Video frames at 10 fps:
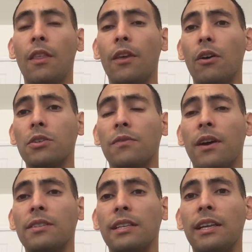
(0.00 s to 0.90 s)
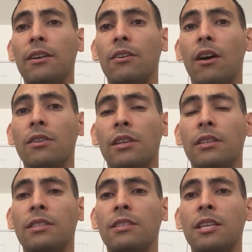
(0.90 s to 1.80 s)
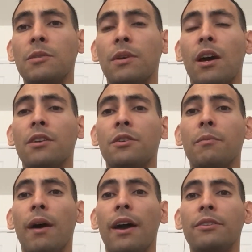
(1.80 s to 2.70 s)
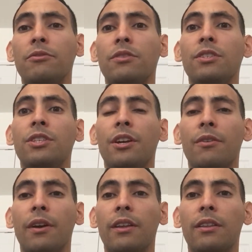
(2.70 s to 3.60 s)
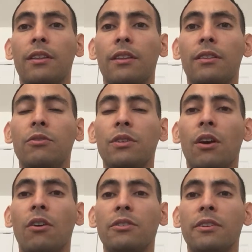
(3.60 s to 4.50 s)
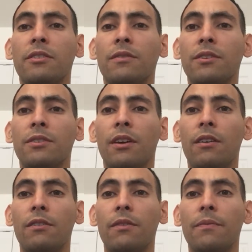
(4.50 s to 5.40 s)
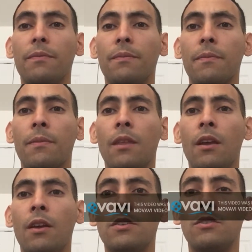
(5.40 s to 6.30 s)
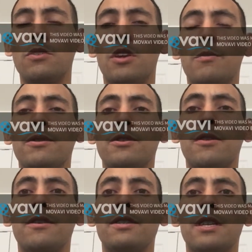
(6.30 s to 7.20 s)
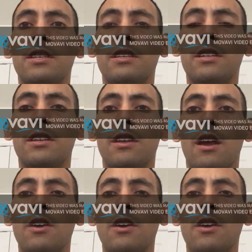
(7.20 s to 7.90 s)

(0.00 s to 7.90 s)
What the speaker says: They also found out later on that the disease would cause her mind to degenerate, losing all sense of herself. So she could preserve her dignity,